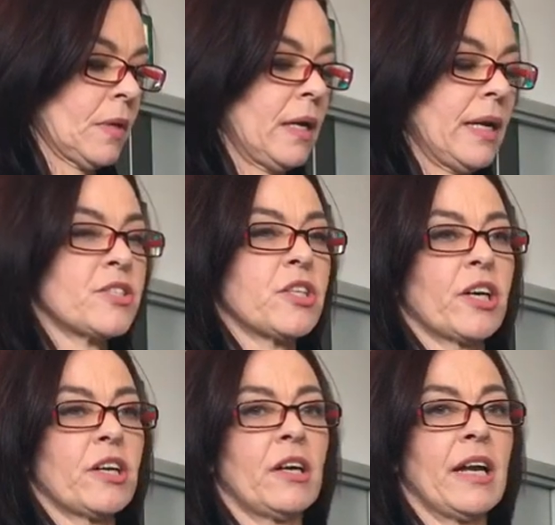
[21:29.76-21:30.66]
And let's
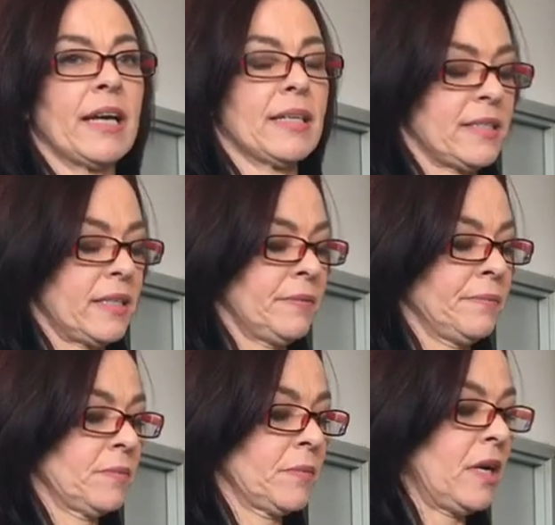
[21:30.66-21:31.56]
look at our legacy
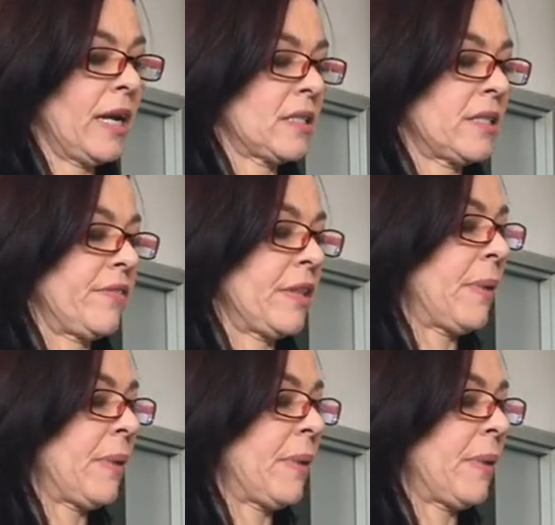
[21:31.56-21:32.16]
of the